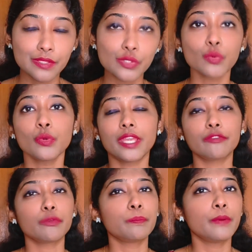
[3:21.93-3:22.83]
So
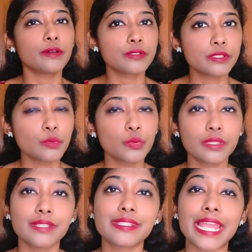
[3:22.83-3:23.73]
if you
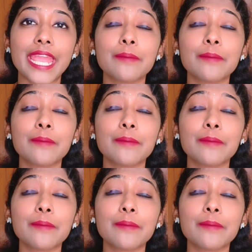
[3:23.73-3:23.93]
pursue this